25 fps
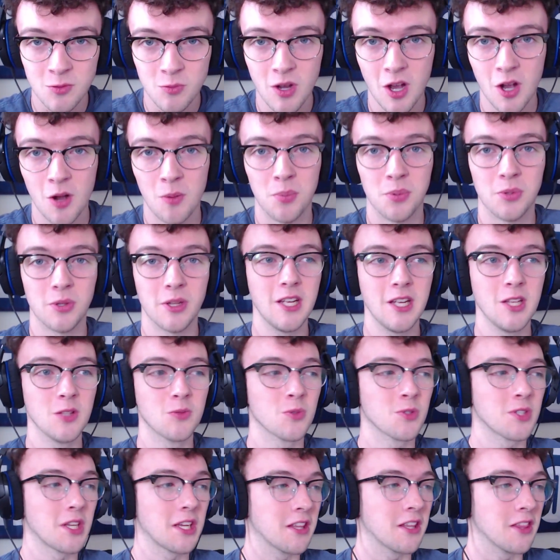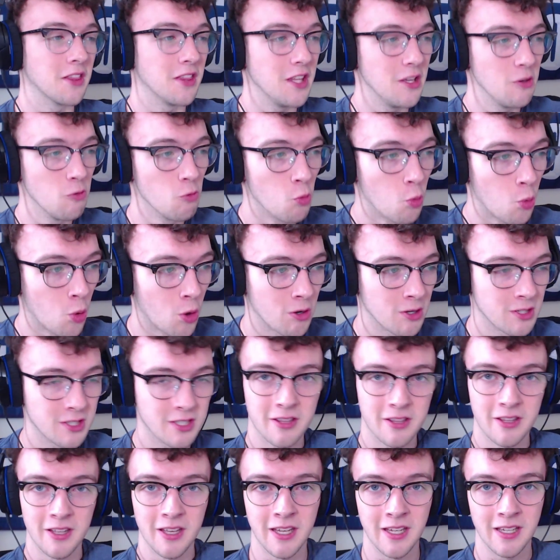as well. Planes was like the
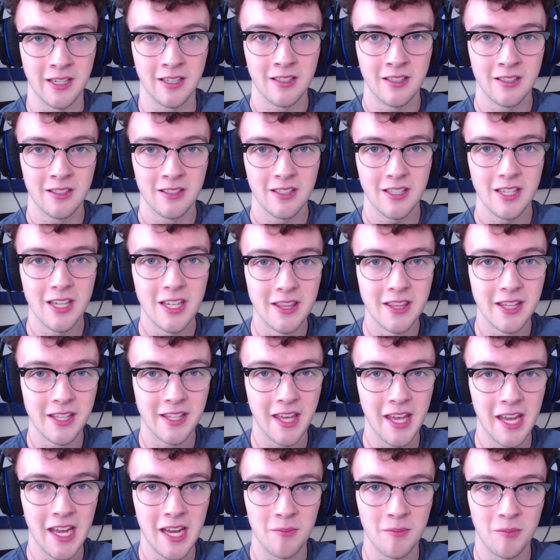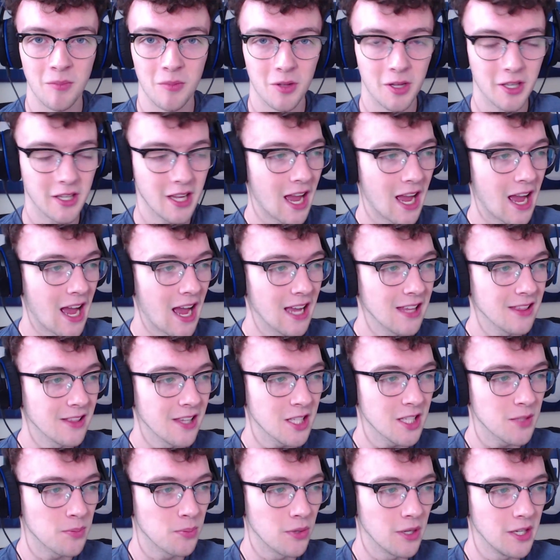worst thing in the game. Like, I
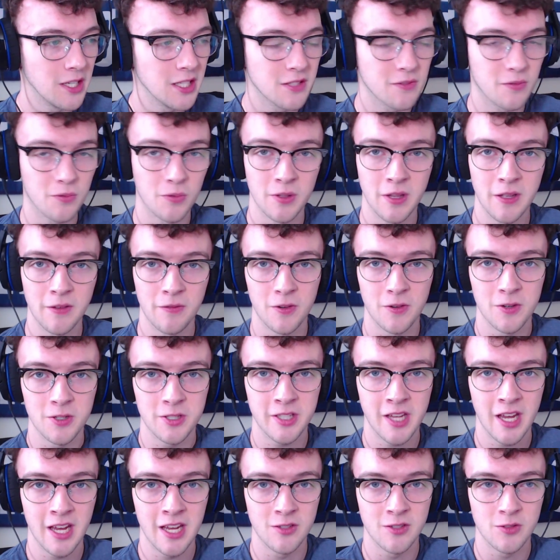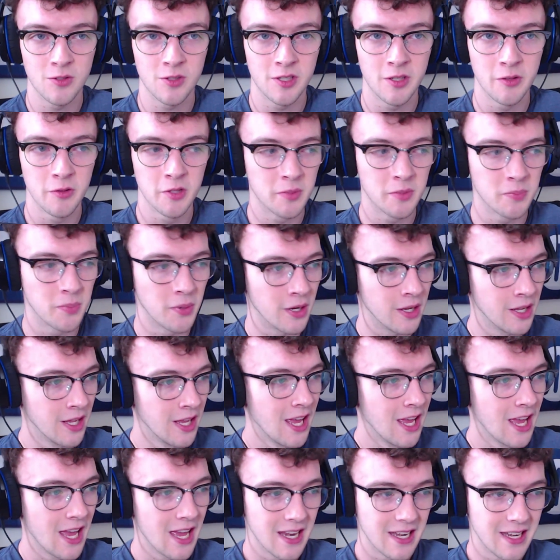liked planes for when they first got introduced, but
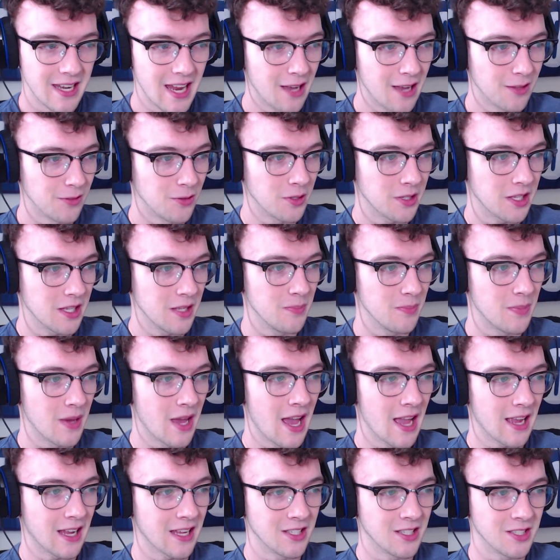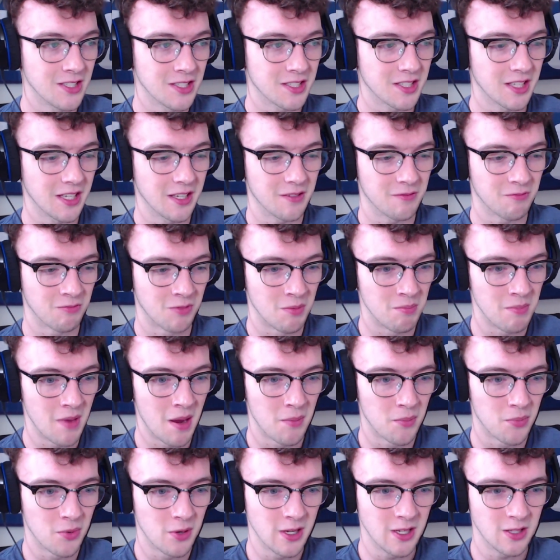now looking back and just like
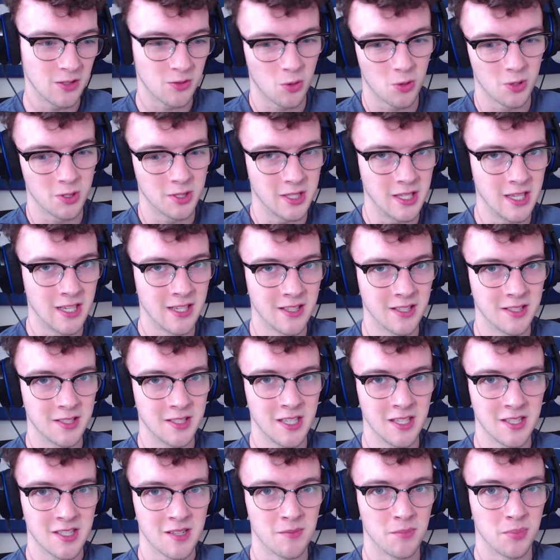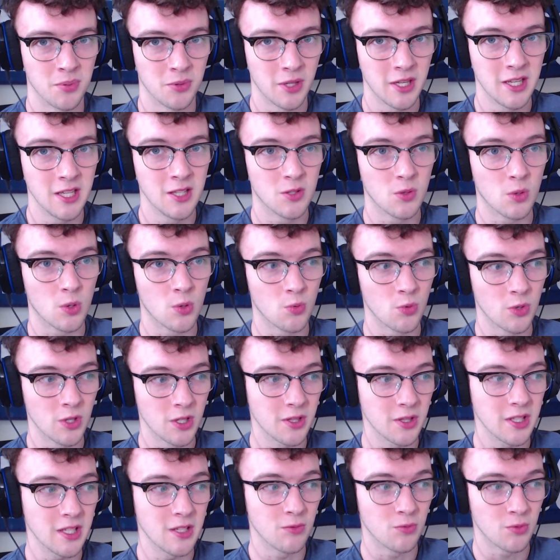remembering towards the end of the season, planes were
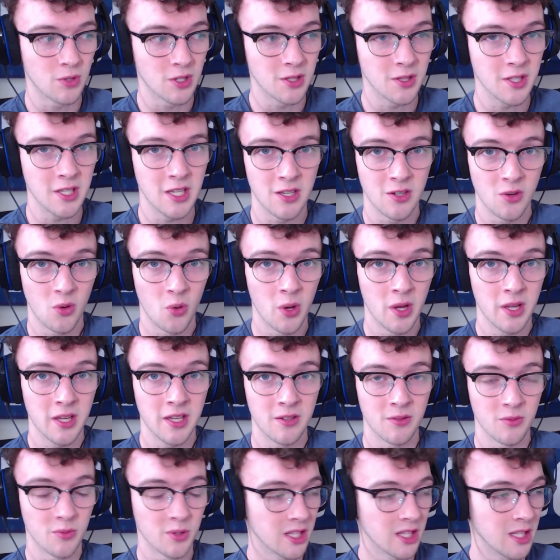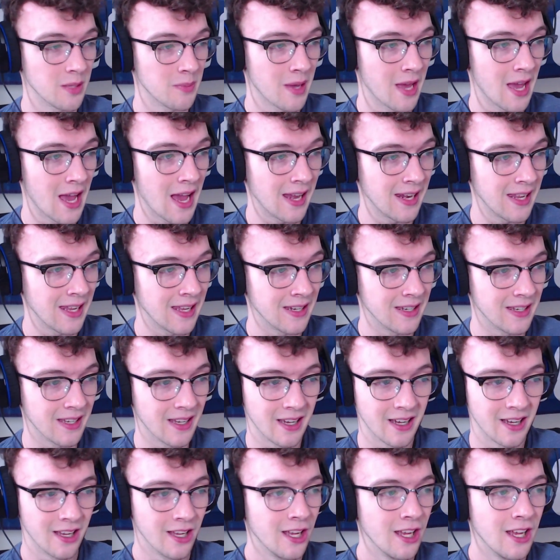really annoying and really bad,
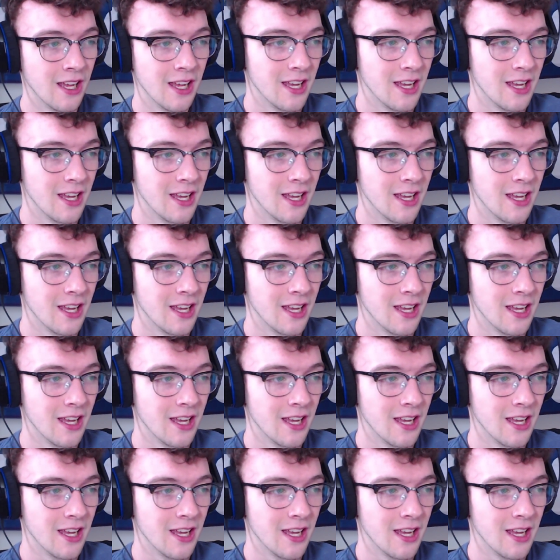and